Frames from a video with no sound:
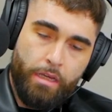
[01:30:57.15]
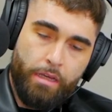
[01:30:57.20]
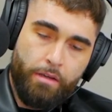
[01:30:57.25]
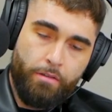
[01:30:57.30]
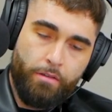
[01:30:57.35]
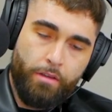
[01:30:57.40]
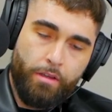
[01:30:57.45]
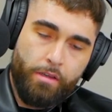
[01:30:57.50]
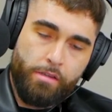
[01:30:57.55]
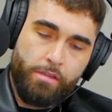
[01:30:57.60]
it
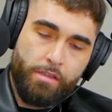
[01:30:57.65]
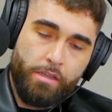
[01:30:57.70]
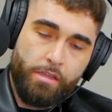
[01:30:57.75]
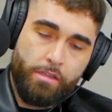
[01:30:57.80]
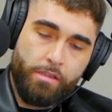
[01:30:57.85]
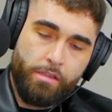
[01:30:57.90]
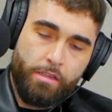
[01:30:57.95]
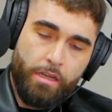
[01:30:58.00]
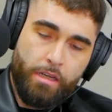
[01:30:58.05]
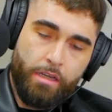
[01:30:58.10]
really
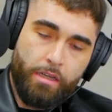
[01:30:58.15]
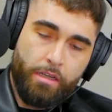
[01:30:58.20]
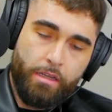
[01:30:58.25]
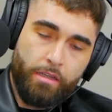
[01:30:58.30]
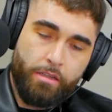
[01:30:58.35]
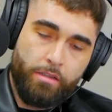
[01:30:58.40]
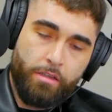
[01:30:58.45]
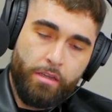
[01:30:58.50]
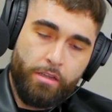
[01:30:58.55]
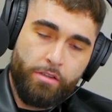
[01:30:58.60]
says that
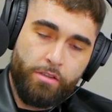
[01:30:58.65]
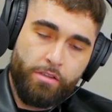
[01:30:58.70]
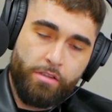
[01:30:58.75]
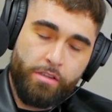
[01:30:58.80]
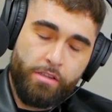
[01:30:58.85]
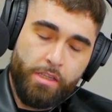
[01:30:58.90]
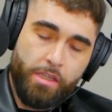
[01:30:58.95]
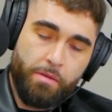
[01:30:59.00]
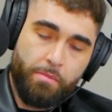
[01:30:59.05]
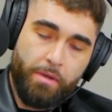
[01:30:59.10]
it, it just
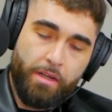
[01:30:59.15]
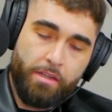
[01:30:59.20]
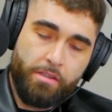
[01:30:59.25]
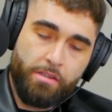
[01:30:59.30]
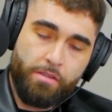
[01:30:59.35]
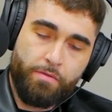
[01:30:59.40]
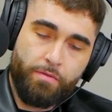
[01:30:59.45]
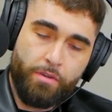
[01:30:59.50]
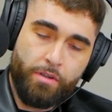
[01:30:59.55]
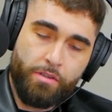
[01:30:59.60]
says he made
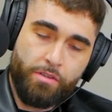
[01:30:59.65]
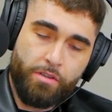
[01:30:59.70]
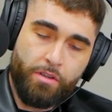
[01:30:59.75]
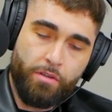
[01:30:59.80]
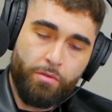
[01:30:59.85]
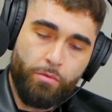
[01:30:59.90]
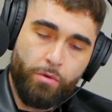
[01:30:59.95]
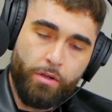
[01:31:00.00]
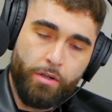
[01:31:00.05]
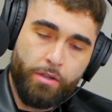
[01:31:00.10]
us for his
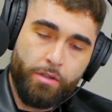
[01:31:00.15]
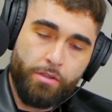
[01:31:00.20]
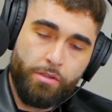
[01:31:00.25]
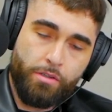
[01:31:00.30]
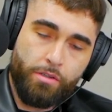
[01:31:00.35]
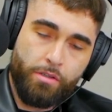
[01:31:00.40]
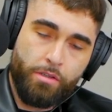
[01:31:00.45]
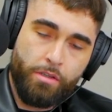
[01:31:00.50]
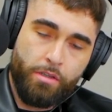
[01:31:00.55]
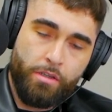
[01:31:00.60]
good
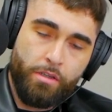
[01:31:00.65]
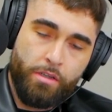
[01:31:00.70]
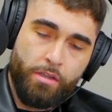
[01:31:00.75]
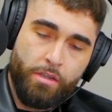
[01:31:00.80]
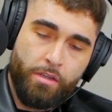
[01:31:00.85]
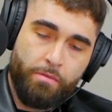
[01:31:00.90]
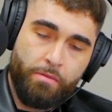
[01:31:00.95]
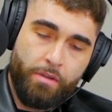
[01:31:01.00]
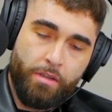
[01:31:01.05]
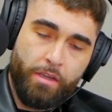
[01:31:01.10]
works.
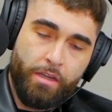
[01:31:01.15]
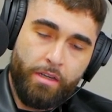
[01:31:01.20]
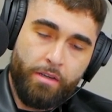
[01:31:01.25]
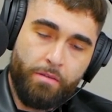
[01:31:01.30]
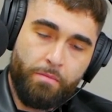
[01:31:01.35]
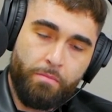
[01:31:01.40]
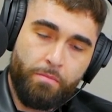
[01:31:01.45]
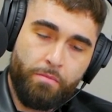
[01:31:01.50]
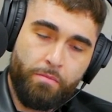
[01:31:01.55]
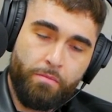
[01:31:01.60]
I mean, yeah,